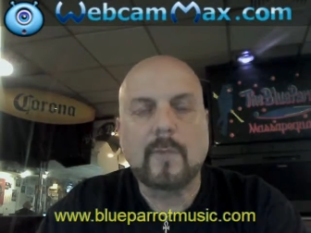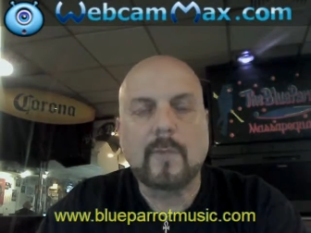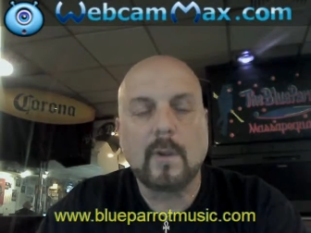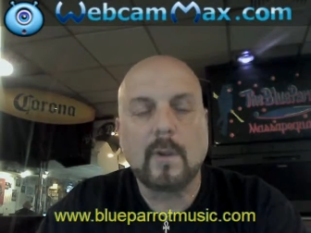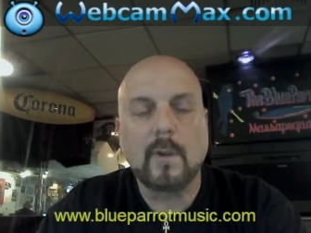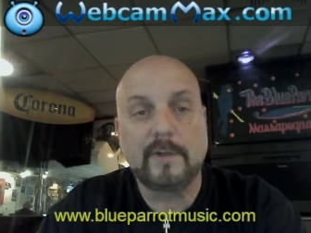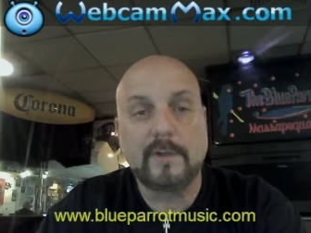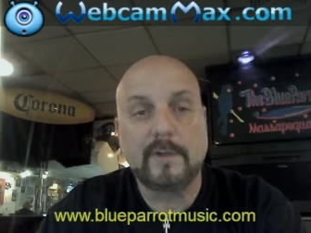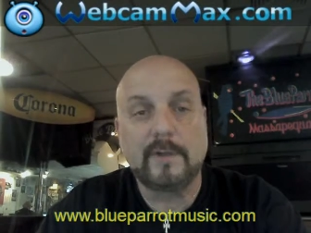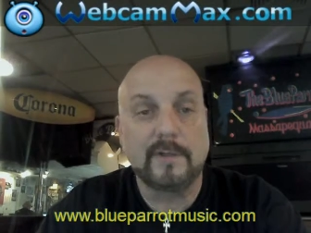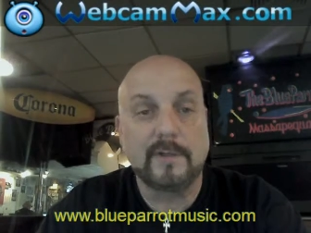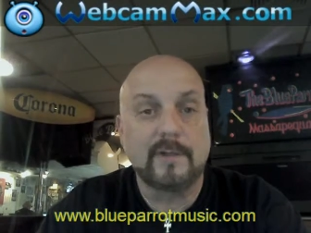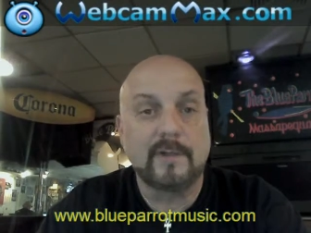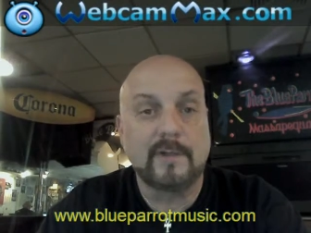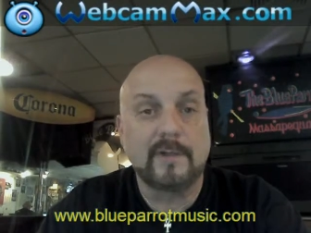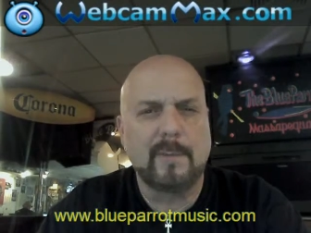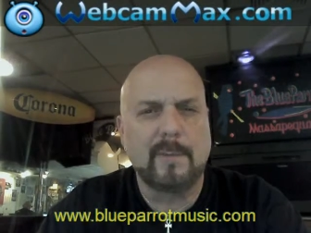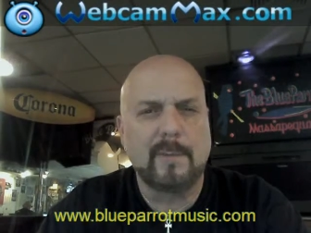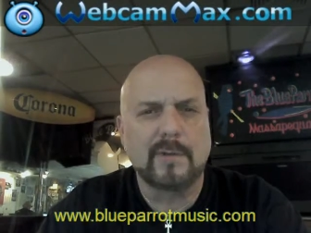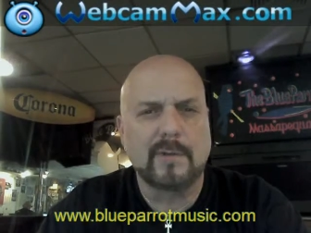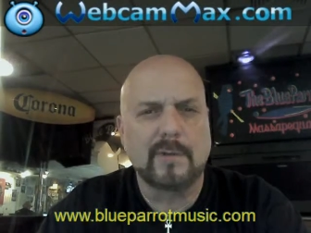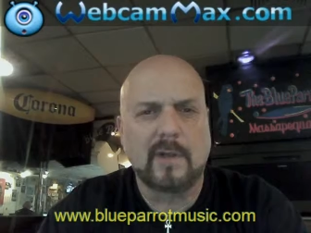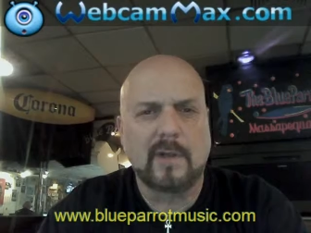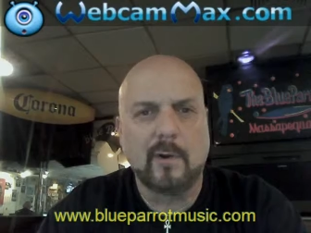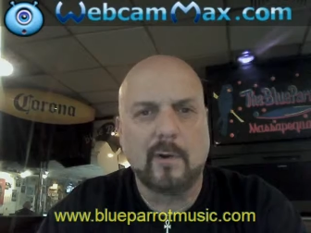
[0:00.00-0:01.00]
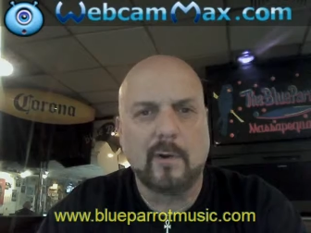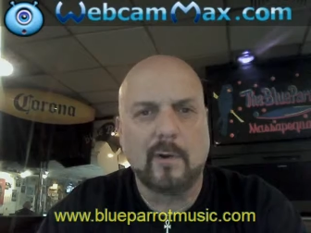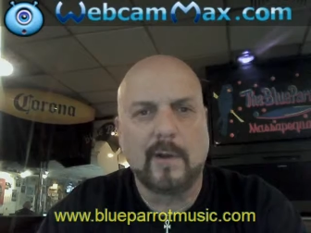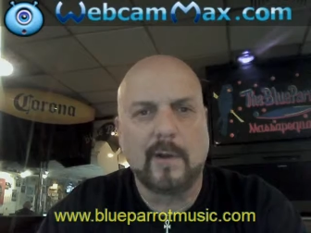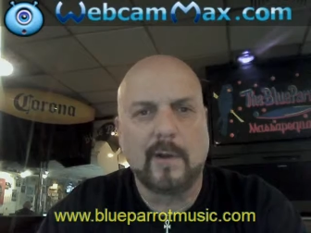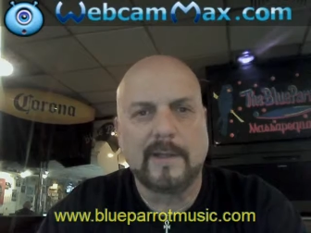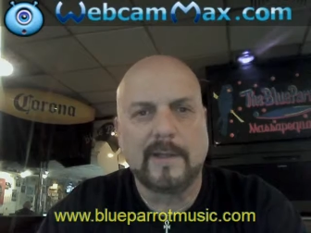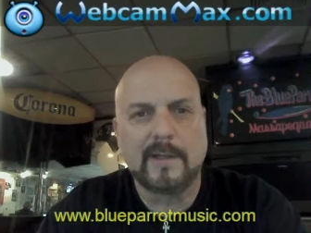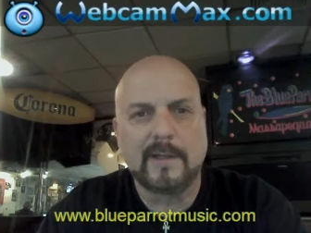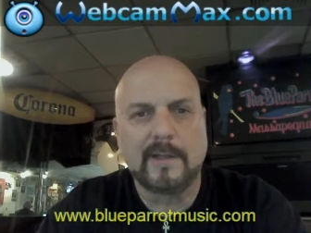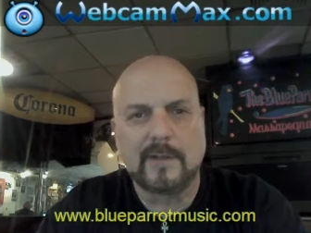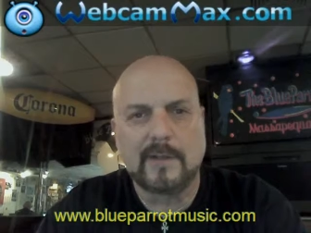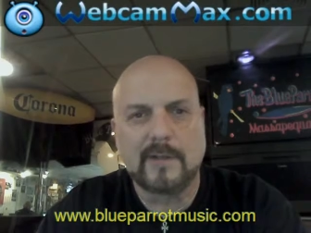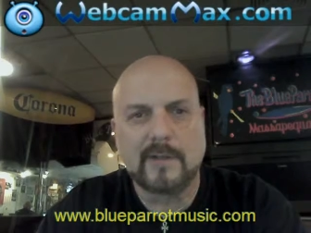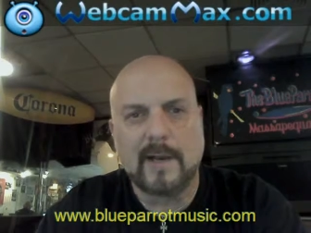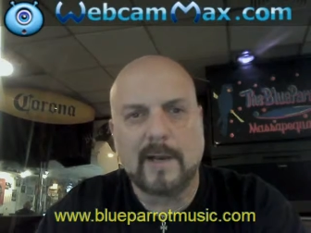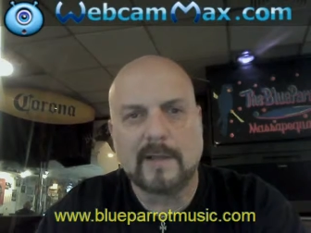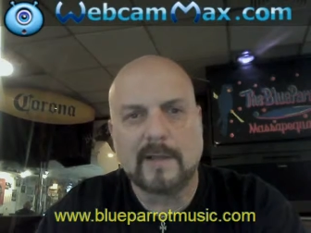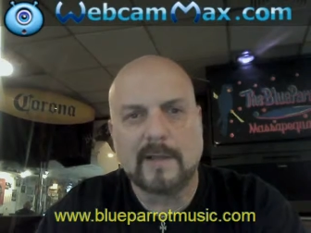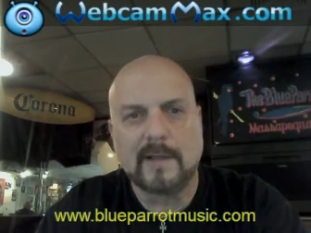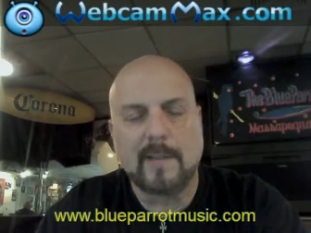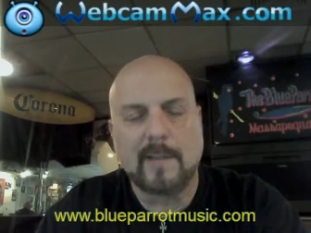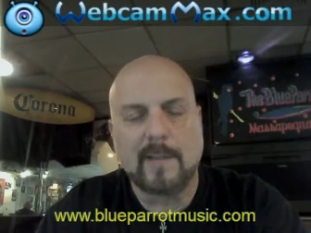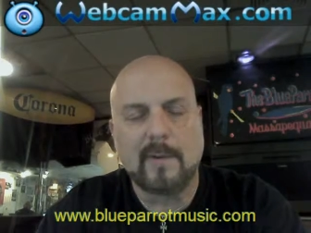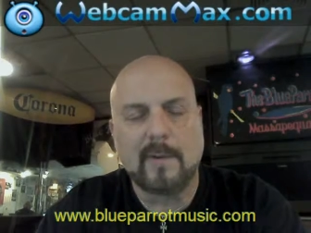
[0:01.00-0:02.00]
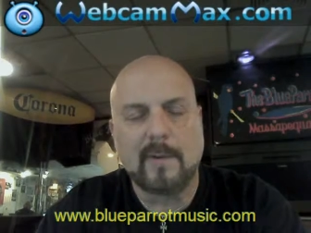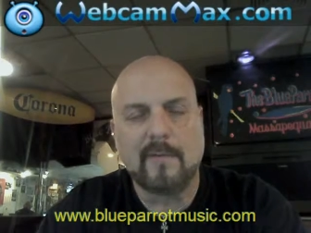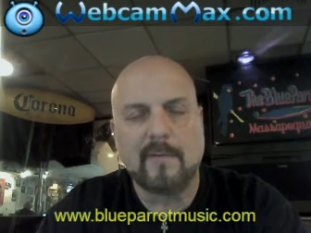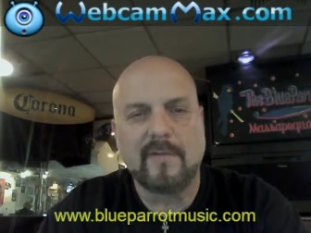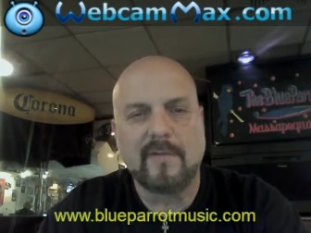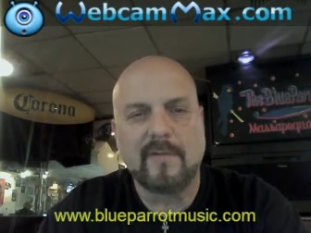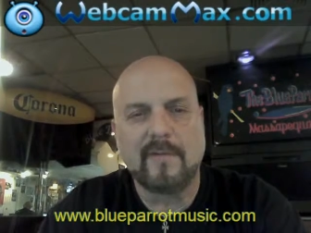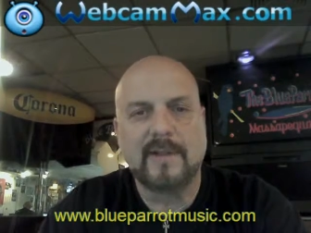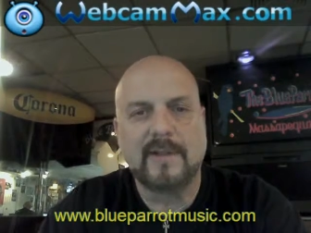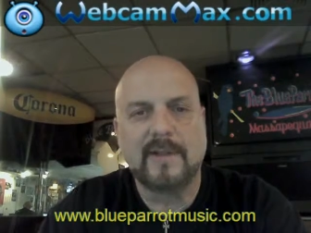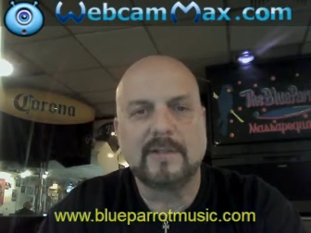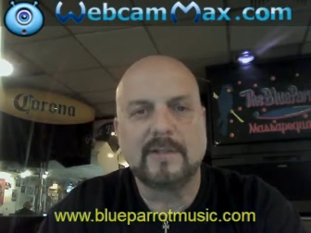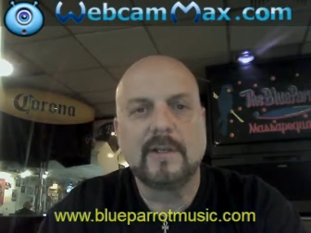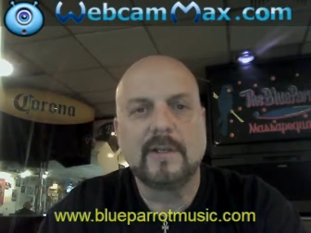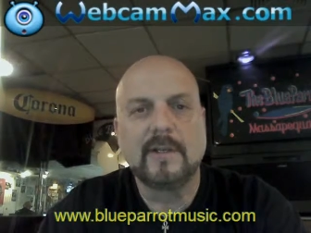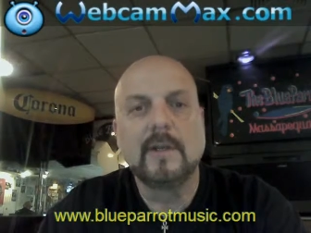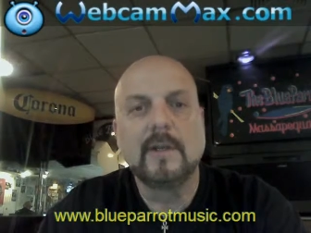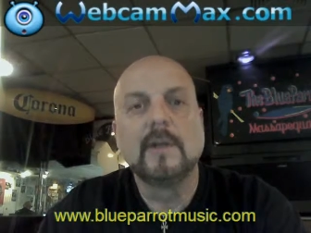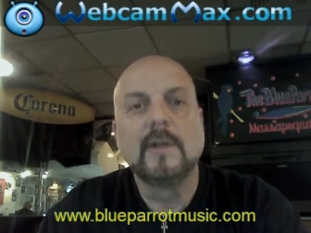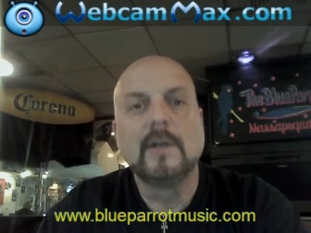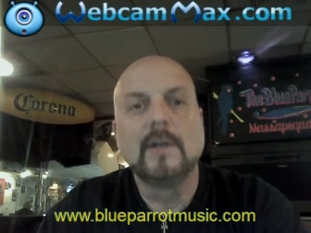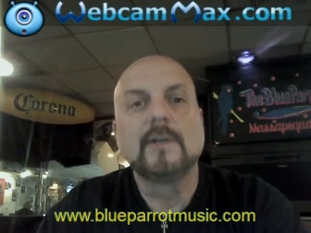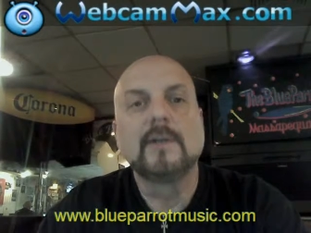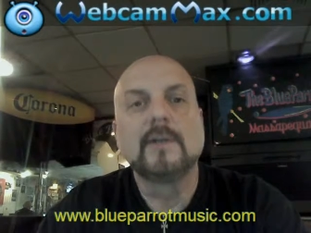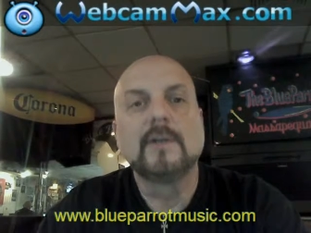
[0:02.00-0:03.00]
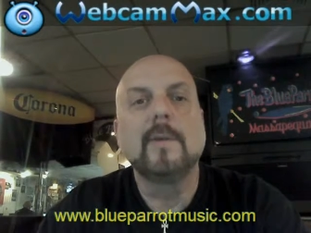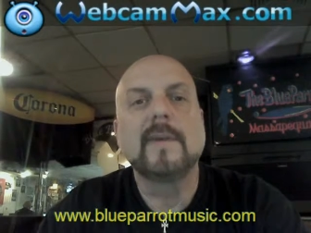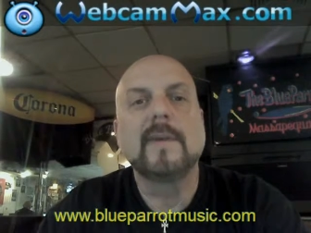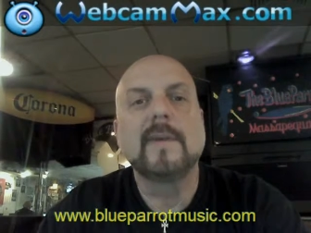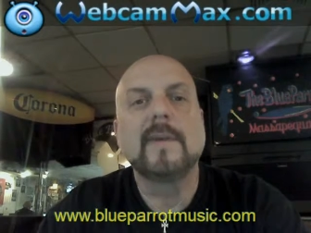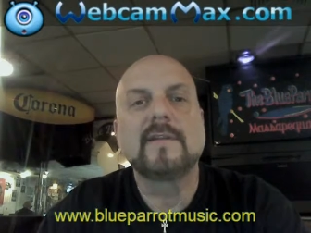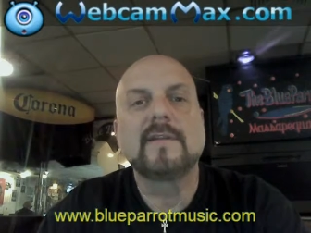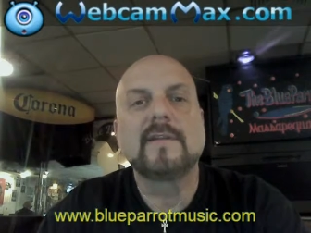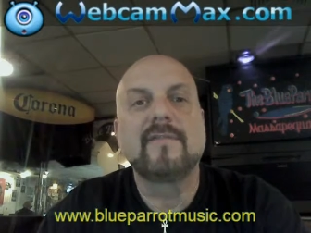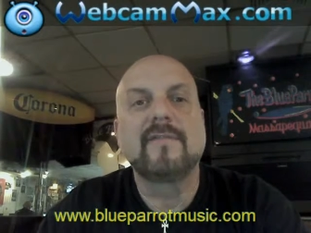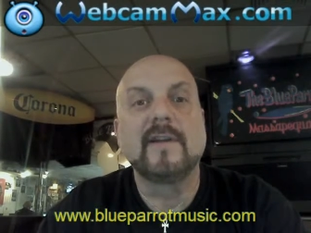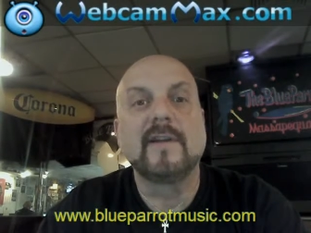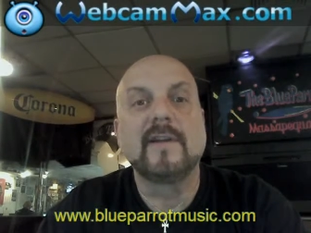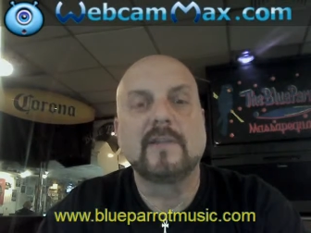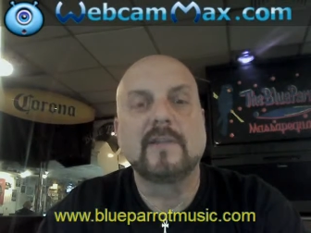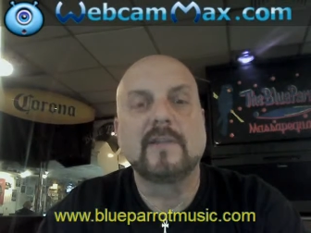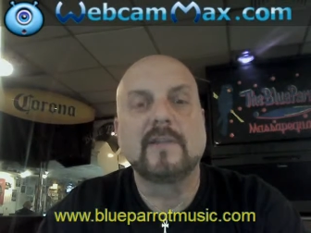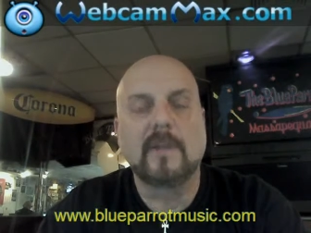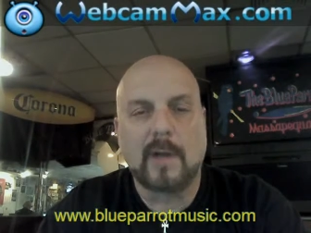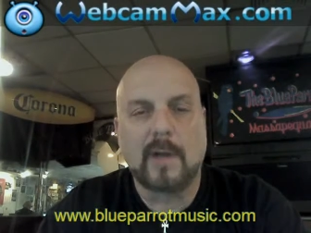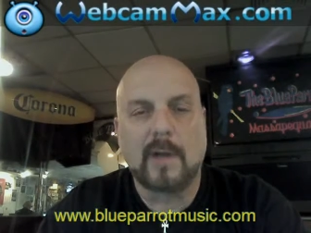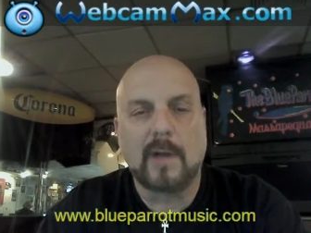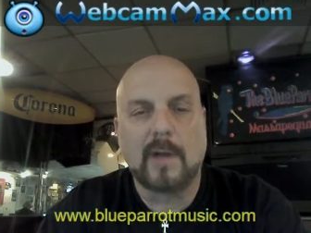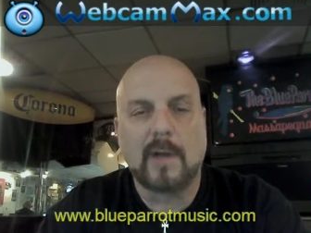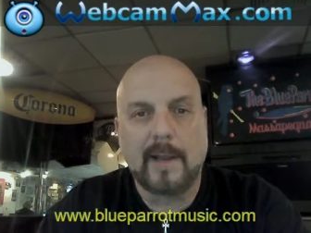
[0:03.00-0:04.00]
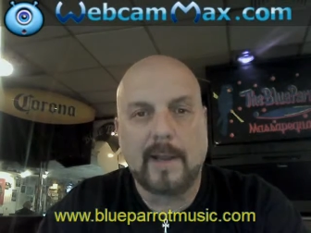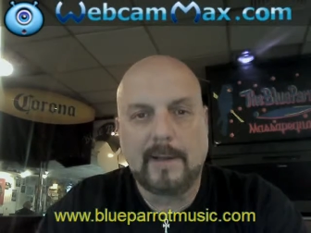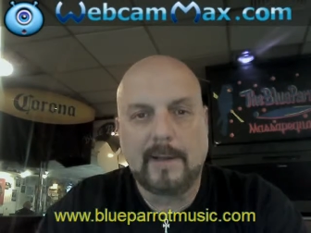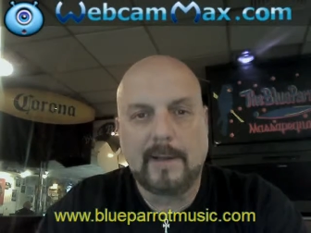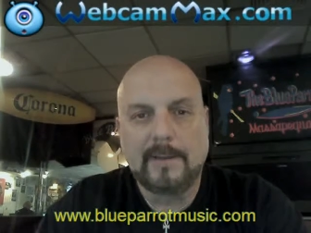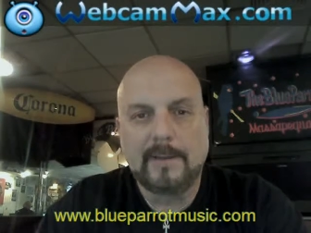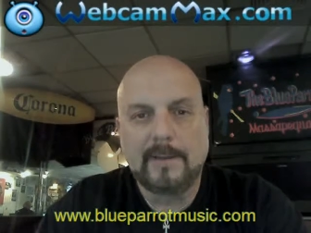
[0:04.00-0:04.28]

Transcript: With this, the neighbor's a little annoyed that Johnny's climbing over the fence, so he makes the fence a little bit higher.